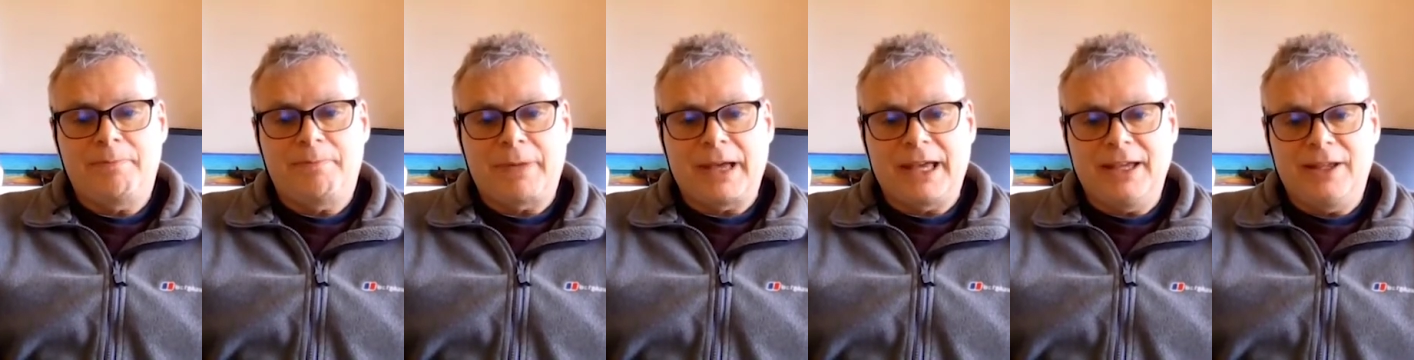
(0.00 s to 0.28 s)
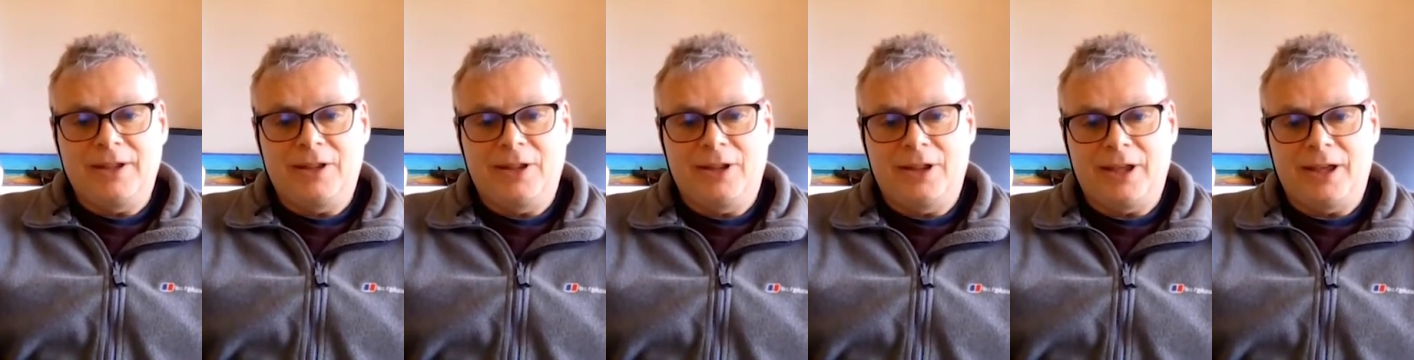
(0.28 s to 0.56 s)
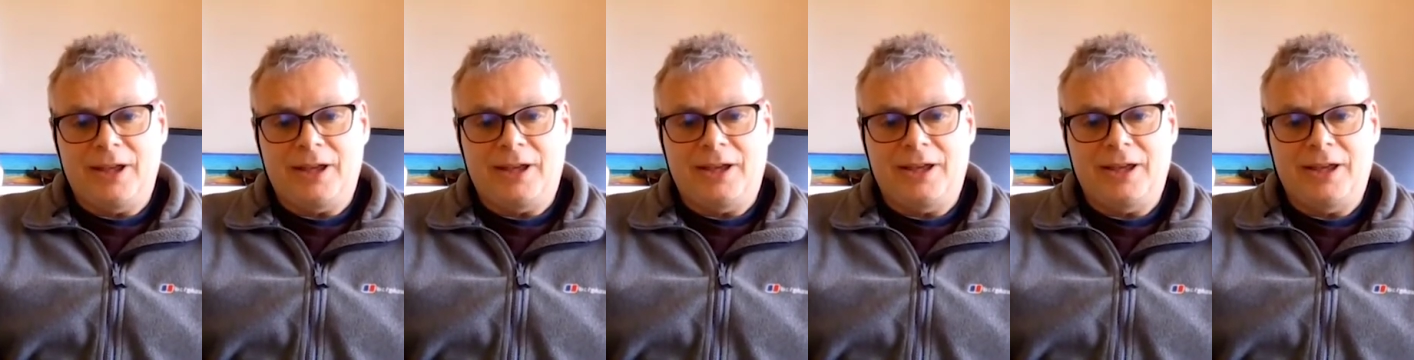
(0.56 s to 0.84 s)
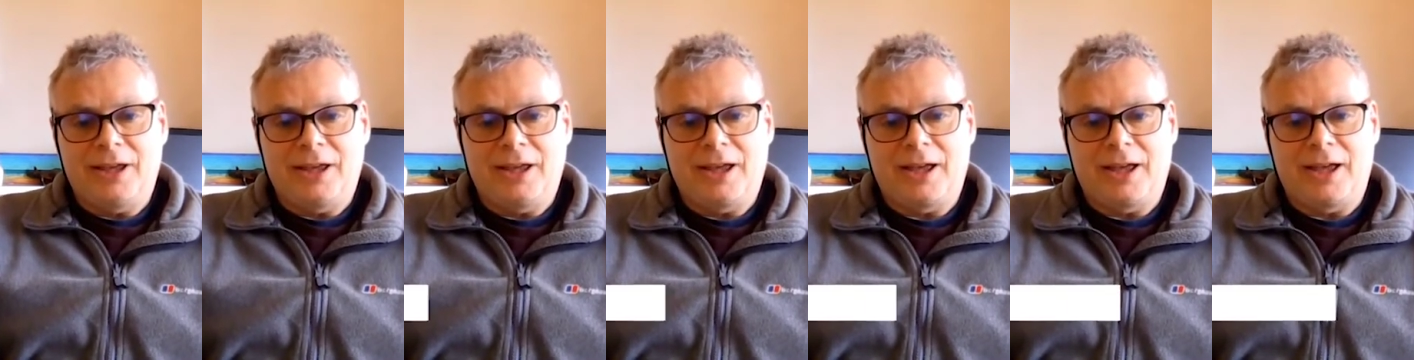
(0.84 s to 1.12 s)

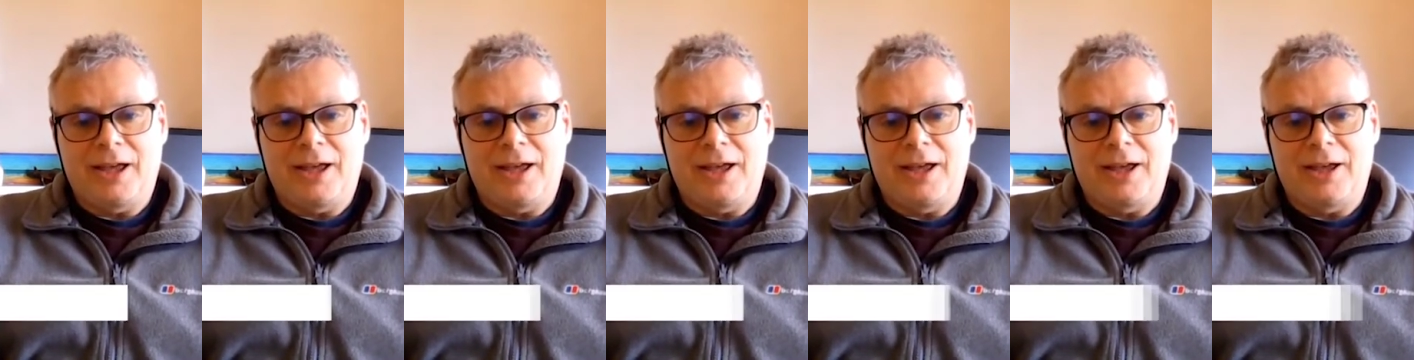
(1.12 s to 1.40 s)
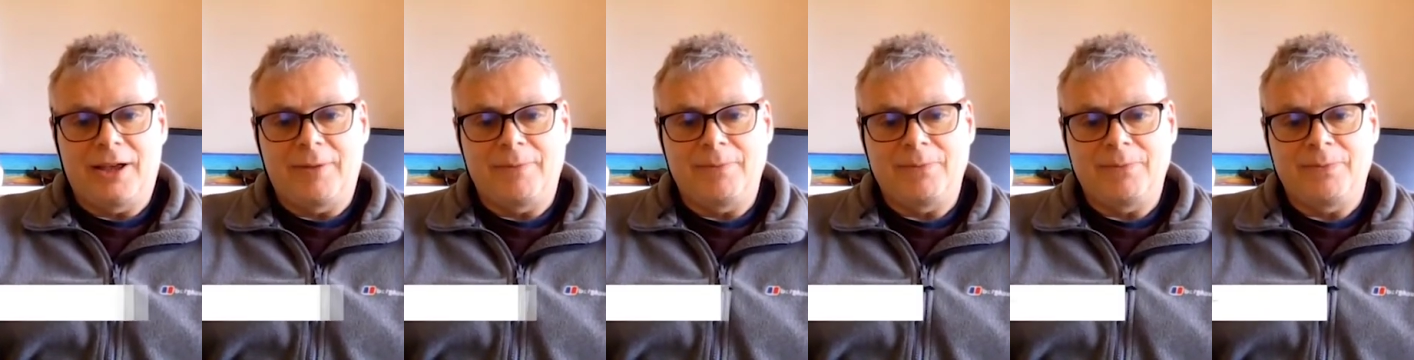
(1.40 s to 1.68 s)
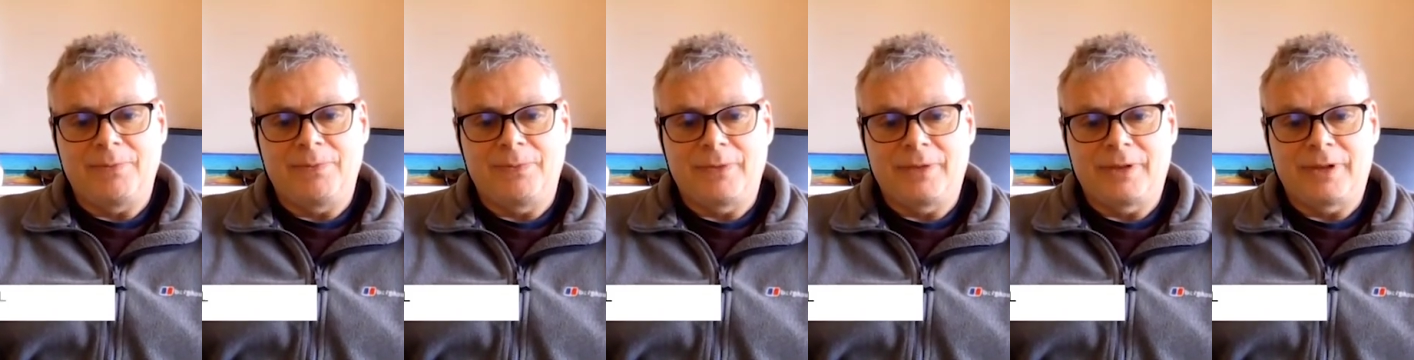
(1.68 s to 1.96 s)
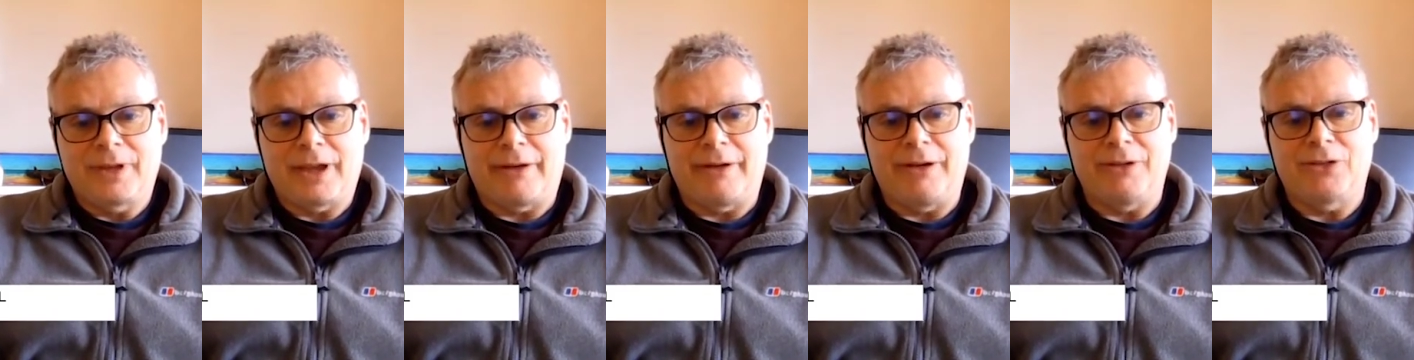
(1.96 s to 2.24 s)
basic
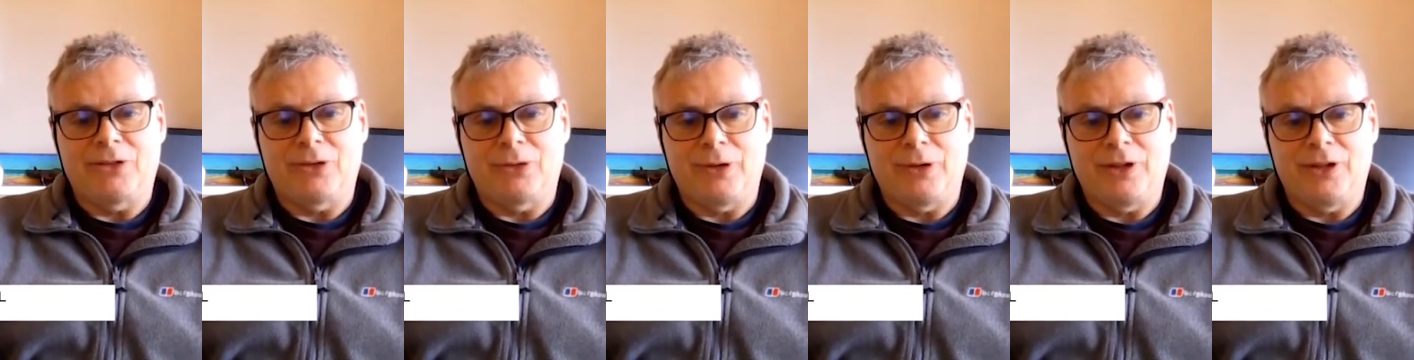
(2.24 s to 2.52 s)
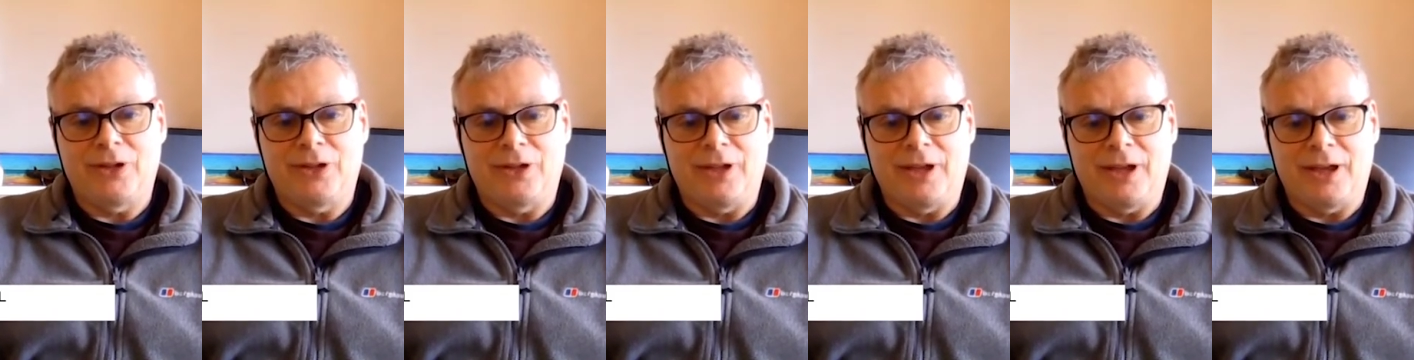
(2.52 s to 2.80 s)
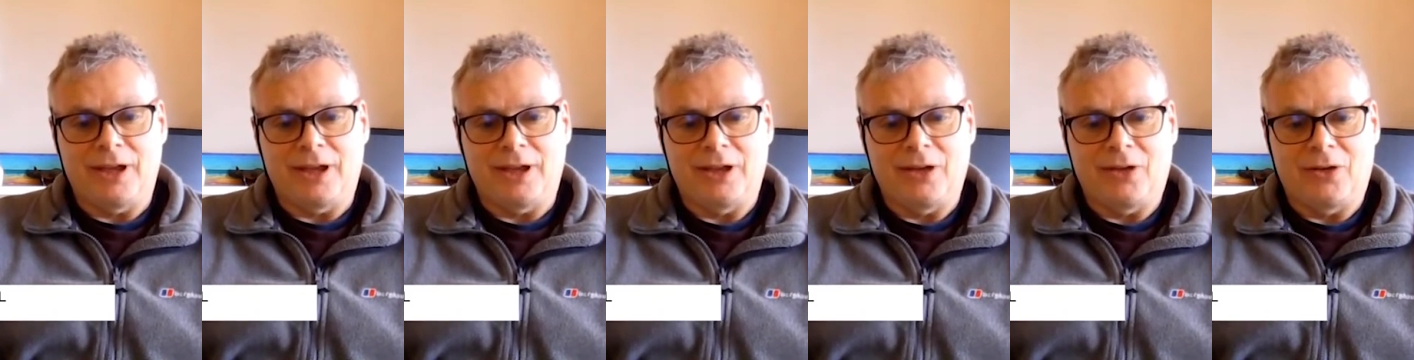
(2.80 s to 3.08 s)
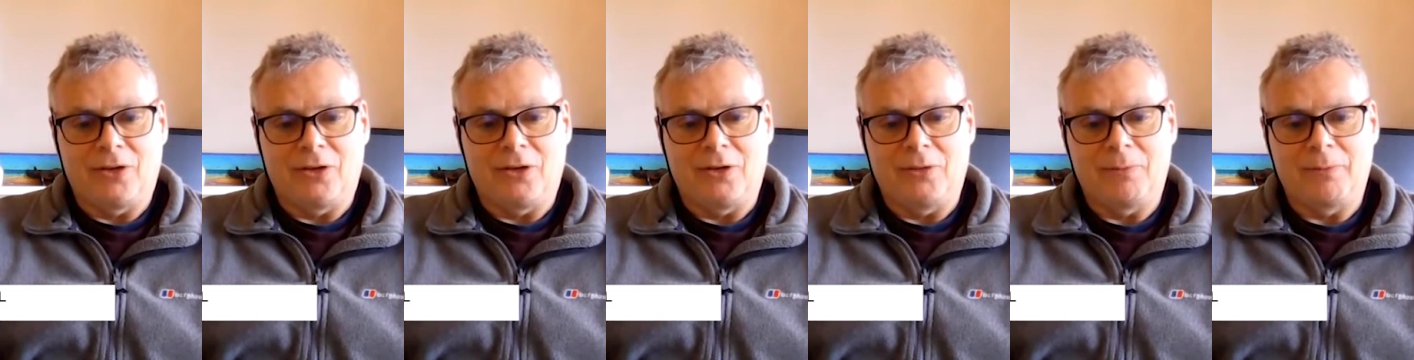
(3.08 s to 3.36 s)
characteristic
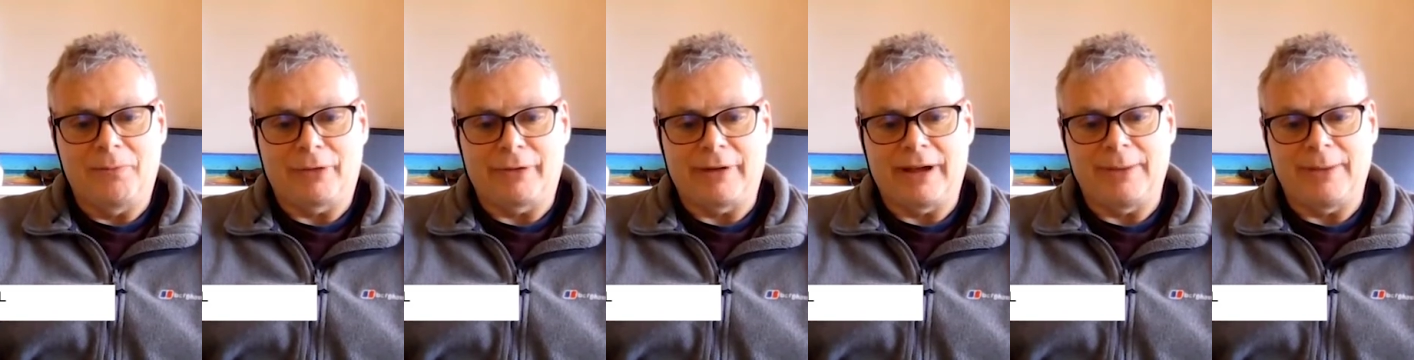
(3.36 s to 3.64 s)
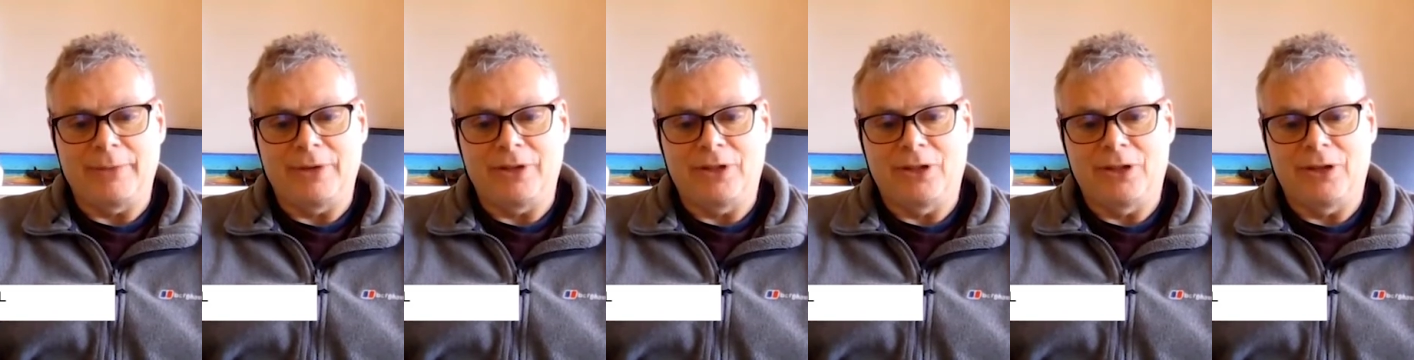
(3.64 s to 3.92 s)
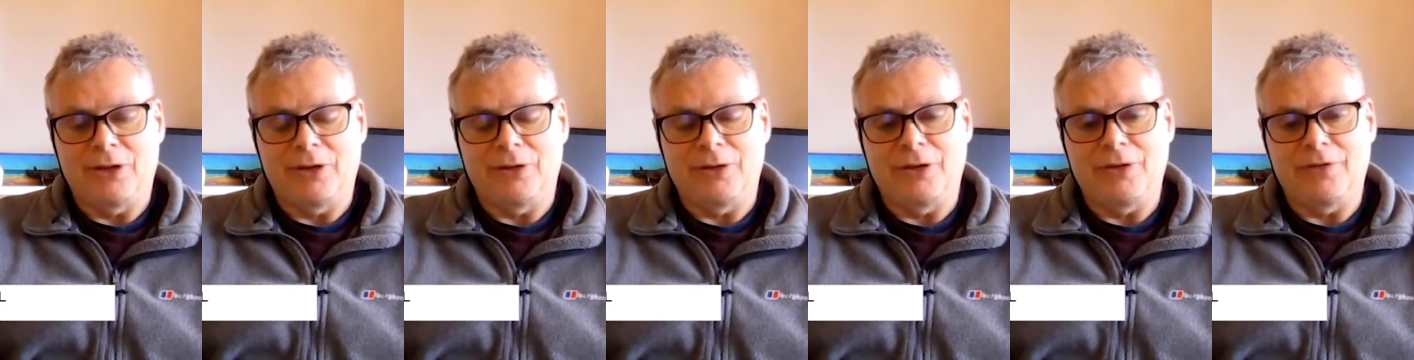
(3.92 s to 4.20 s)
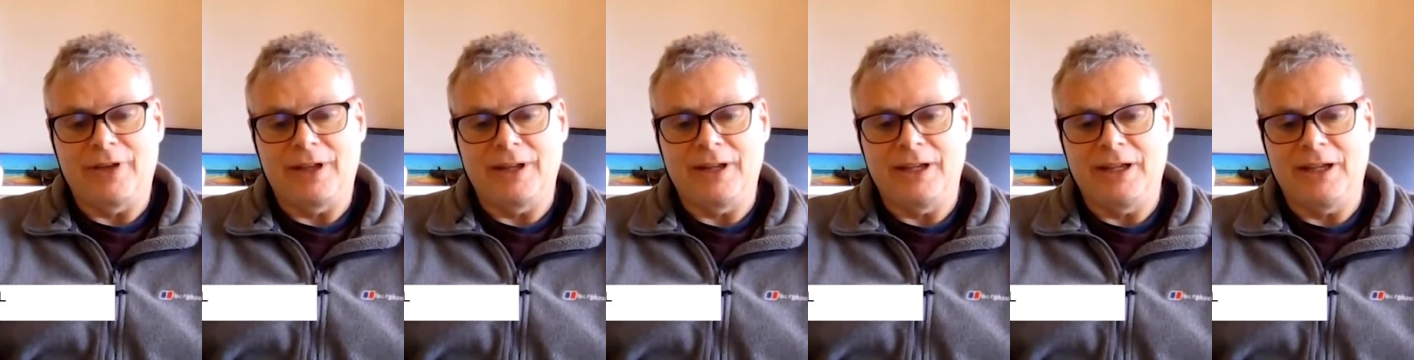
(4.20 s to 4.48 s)
or parameter
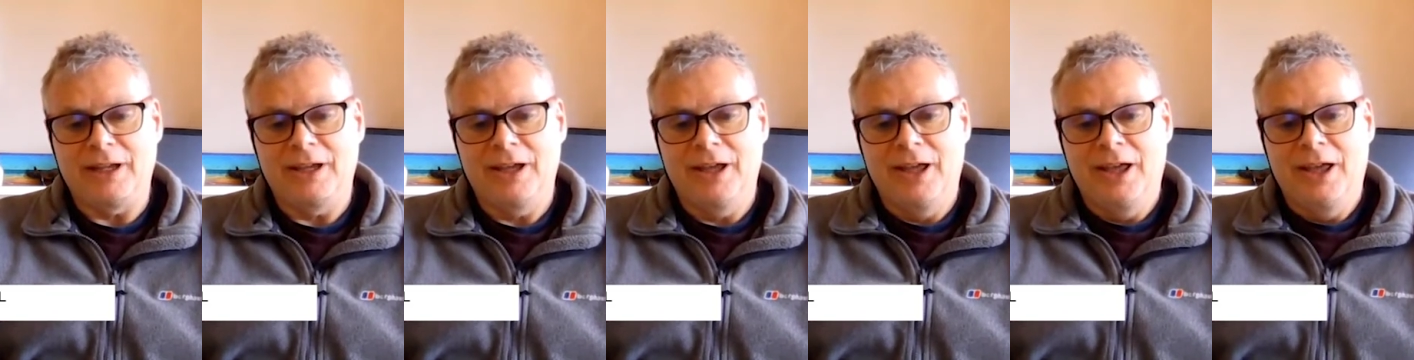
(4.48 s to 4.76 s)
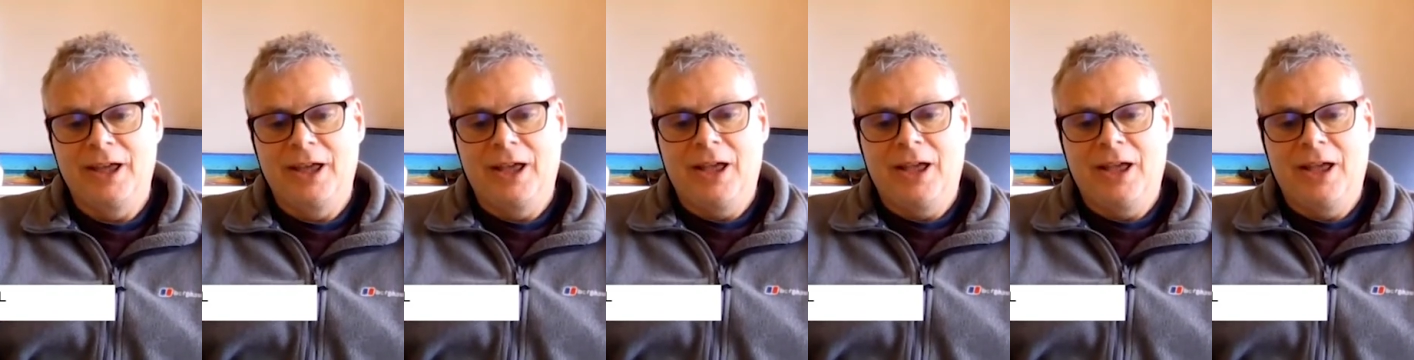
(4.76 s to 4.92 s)
of any